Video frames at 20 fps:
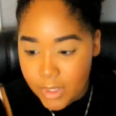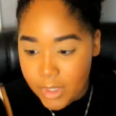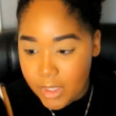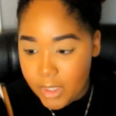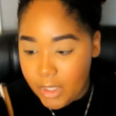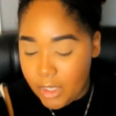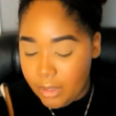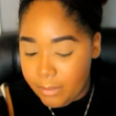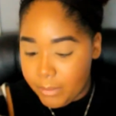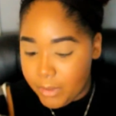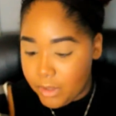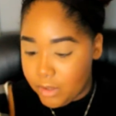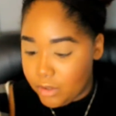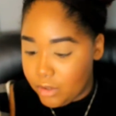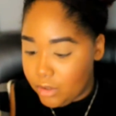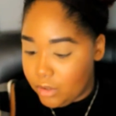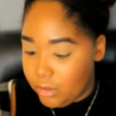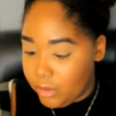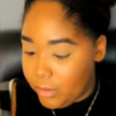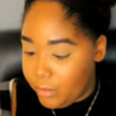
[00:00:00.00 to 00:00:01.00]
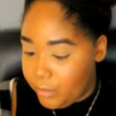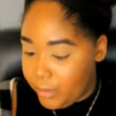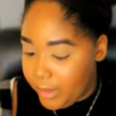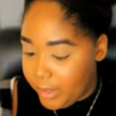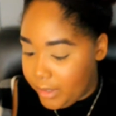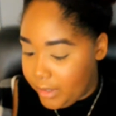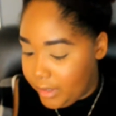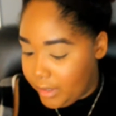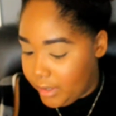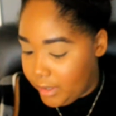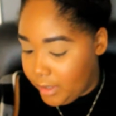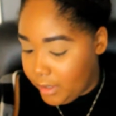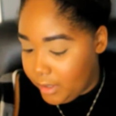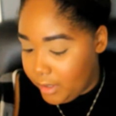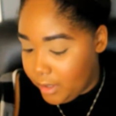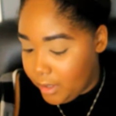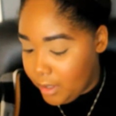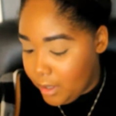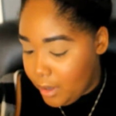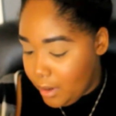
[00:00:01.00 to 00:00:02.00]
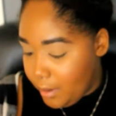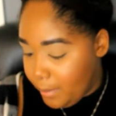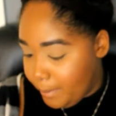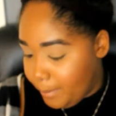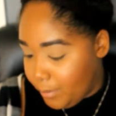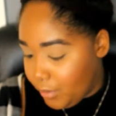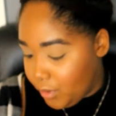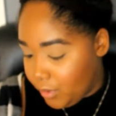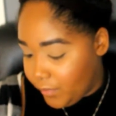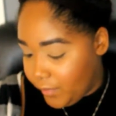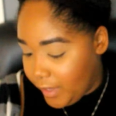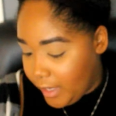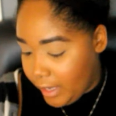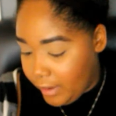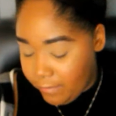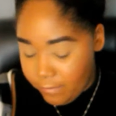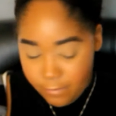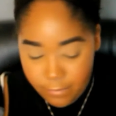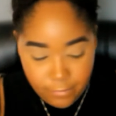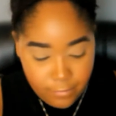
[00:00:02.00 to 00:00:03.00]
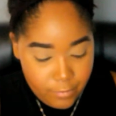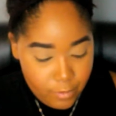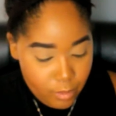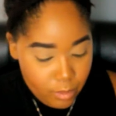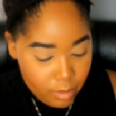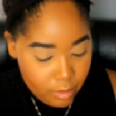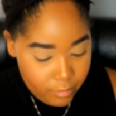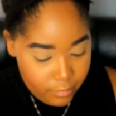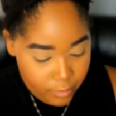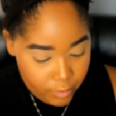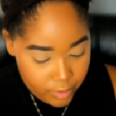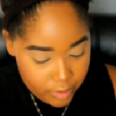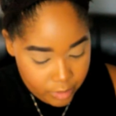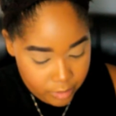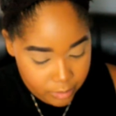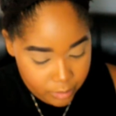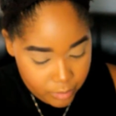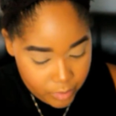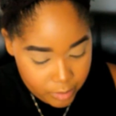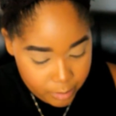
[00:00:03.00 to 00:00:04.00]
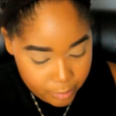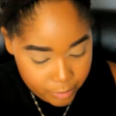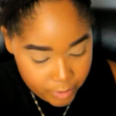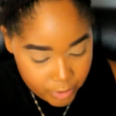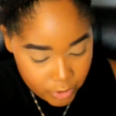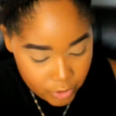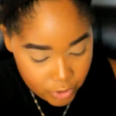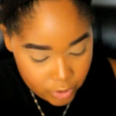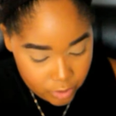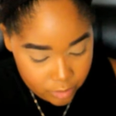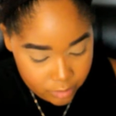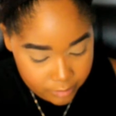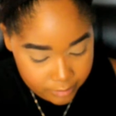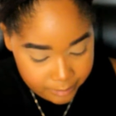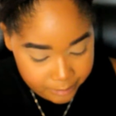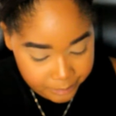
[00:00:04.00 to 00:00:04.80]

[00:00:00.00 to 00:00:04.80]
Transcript: and I'm gonna go in with the Morphe M441 brush,